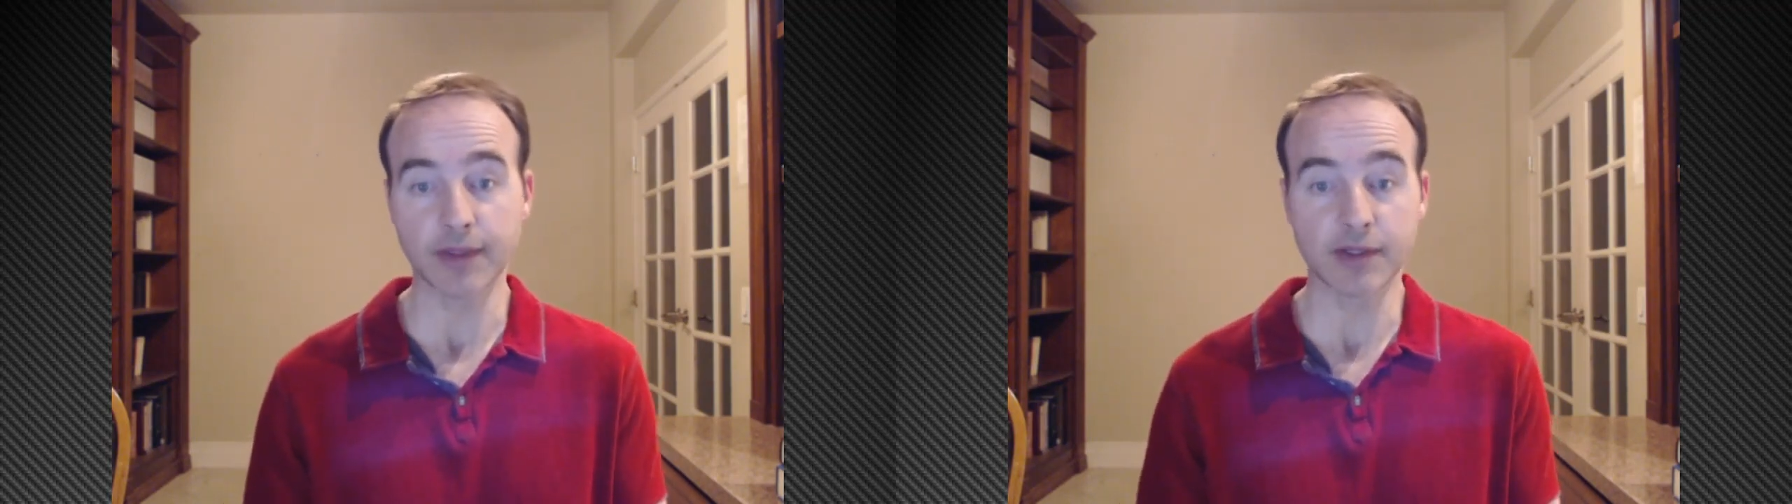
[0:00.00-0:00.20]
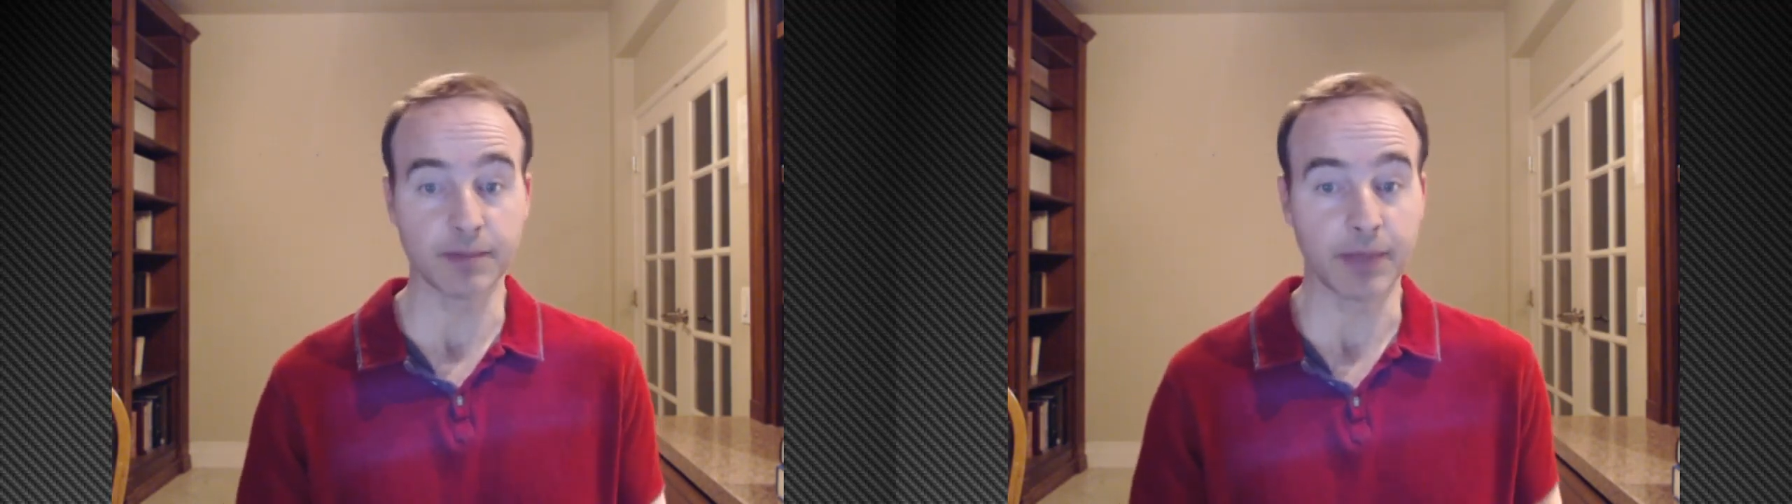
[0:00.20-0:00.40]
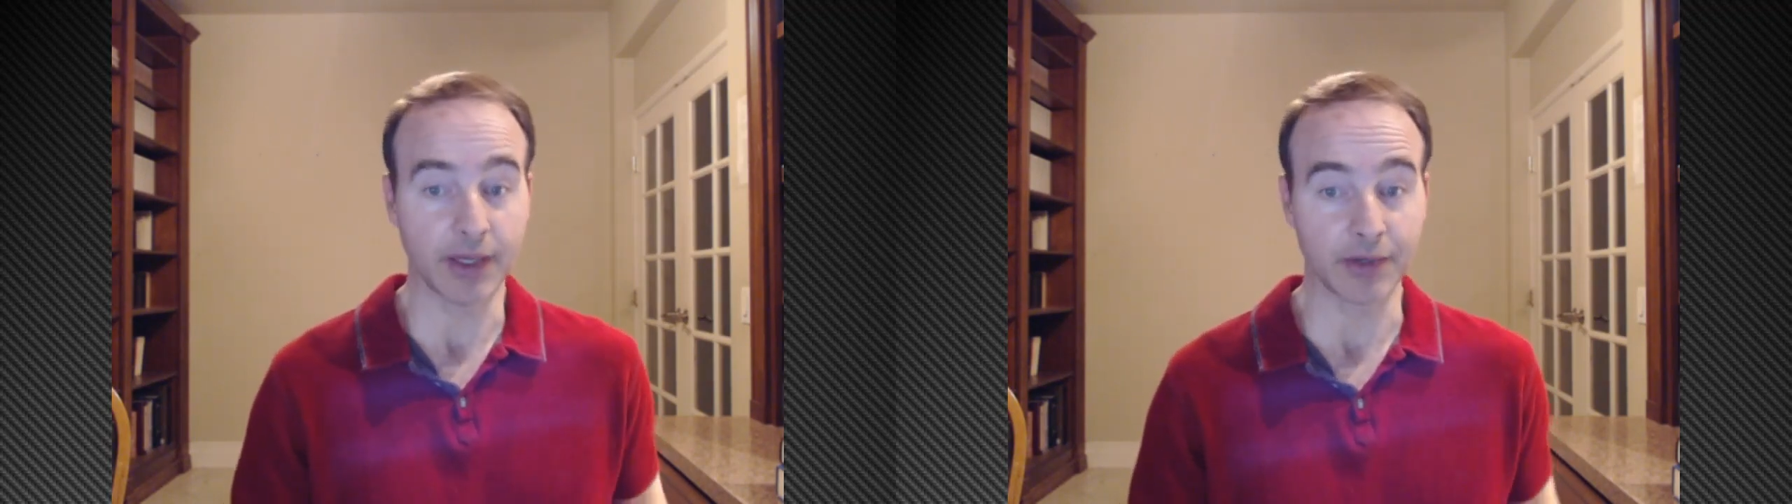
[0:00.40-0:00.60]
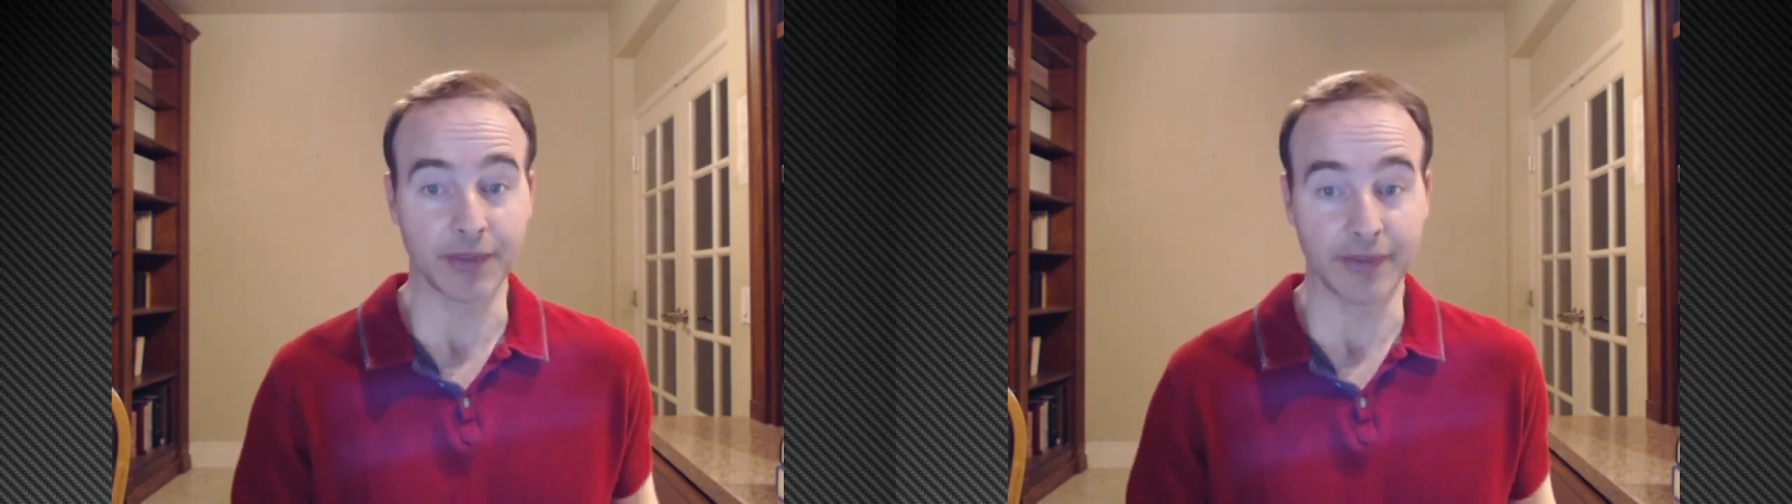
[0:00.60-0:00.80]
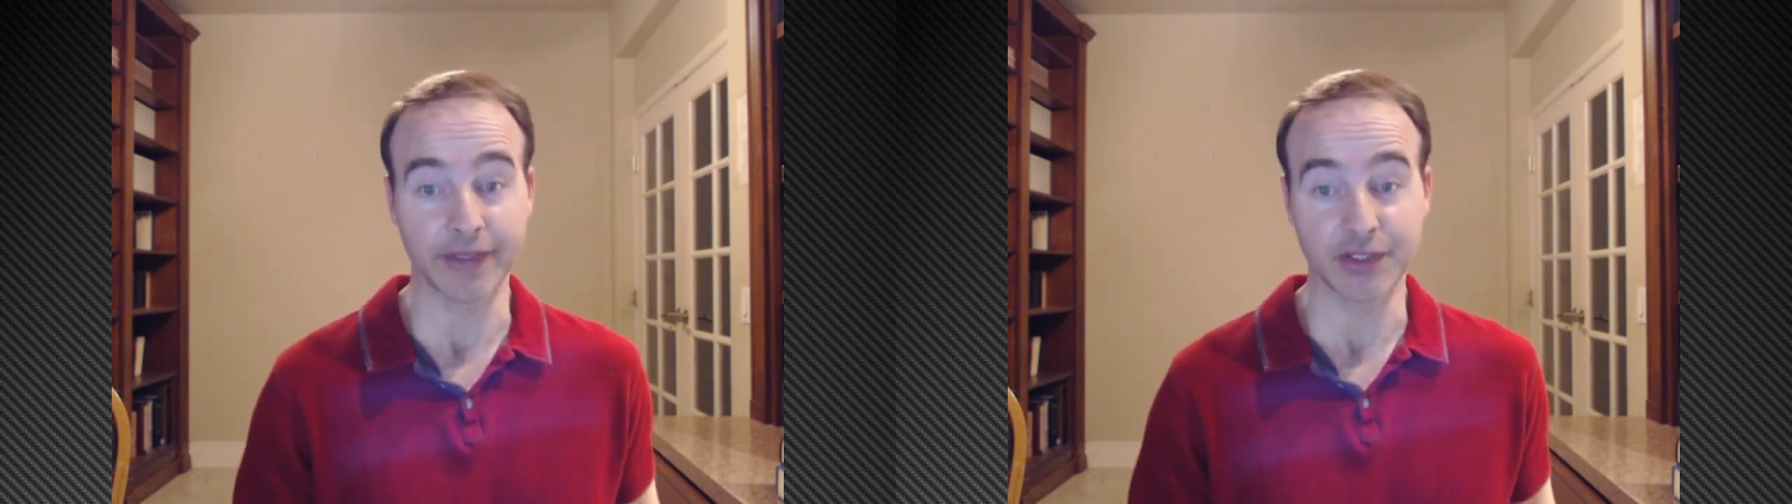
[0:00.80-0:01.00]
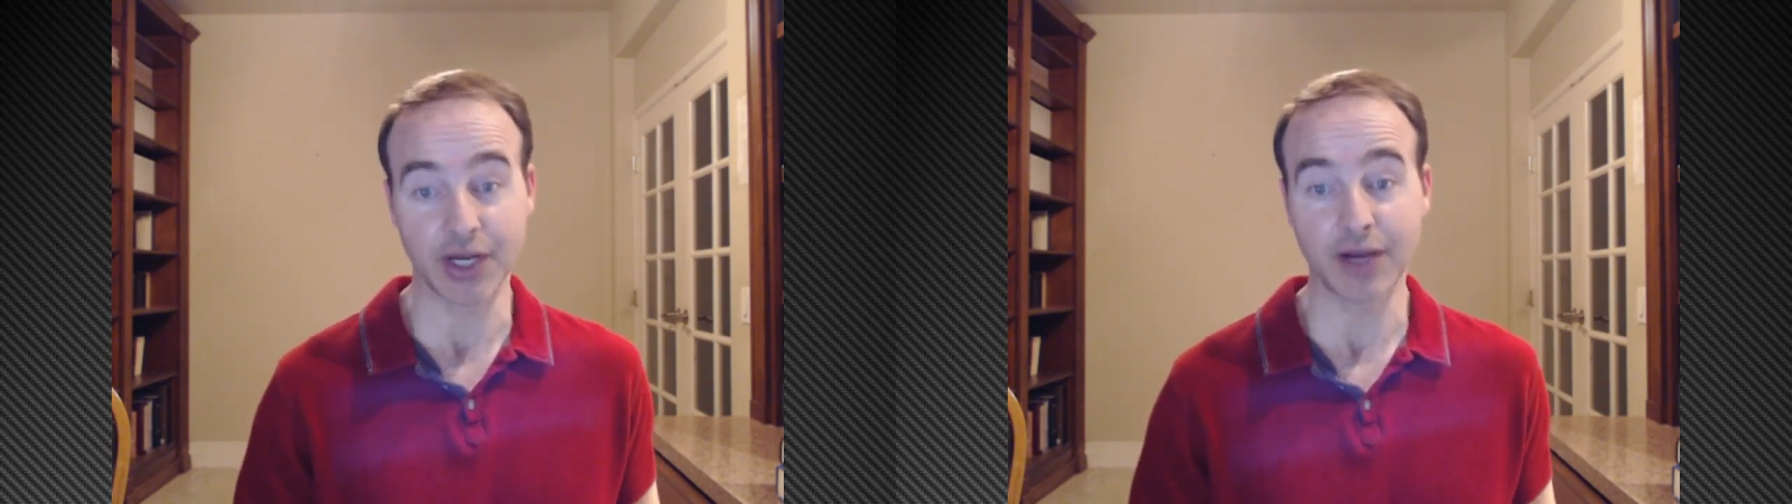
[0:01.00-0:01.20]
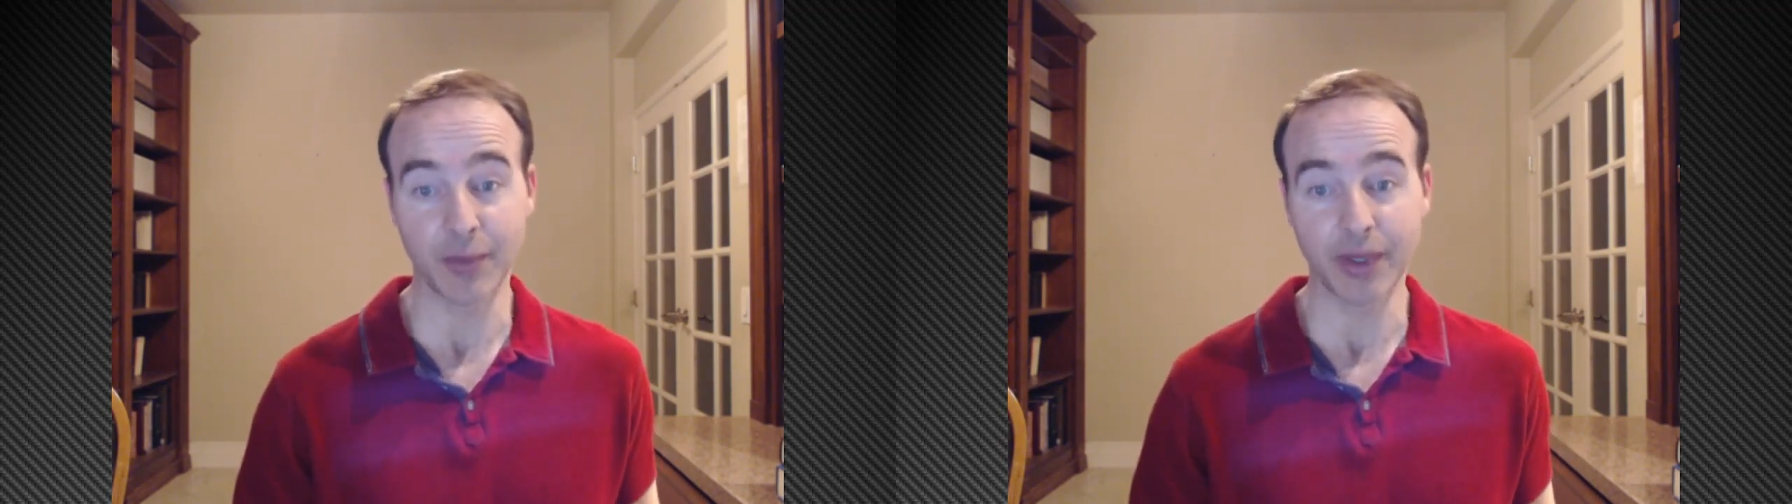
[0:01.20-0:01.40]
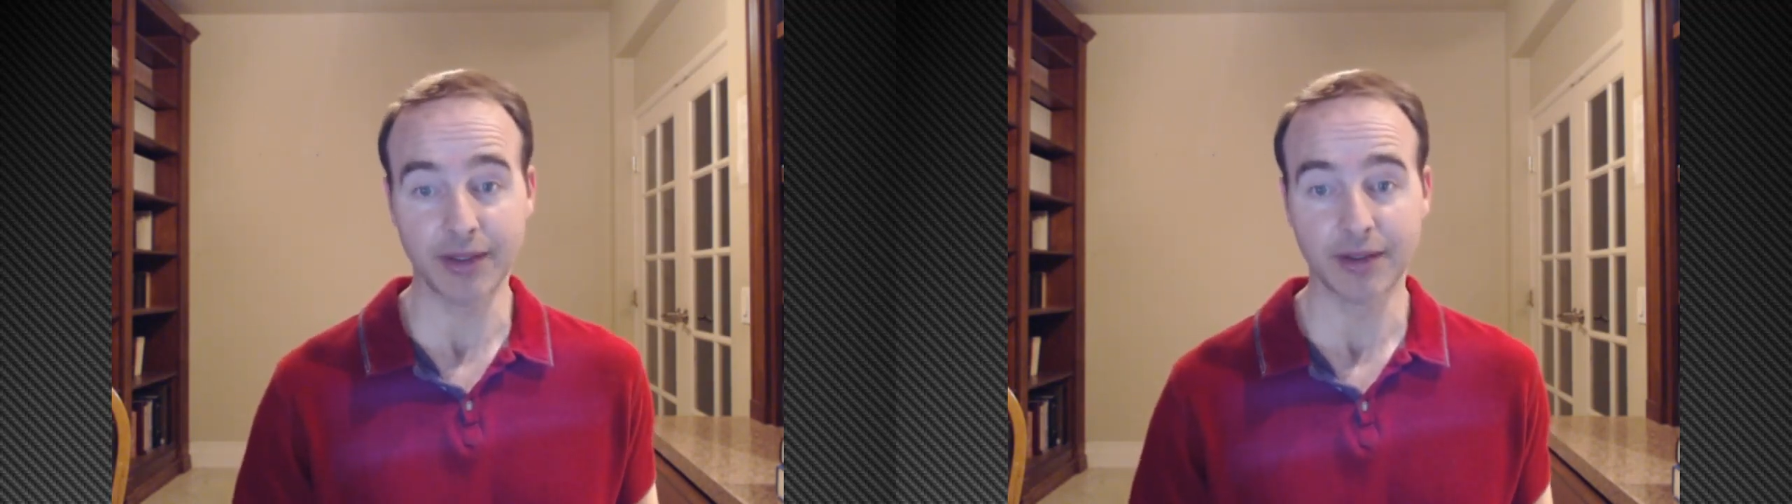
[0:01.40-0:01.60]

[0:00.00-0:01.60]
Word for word: that's better than the Jah way.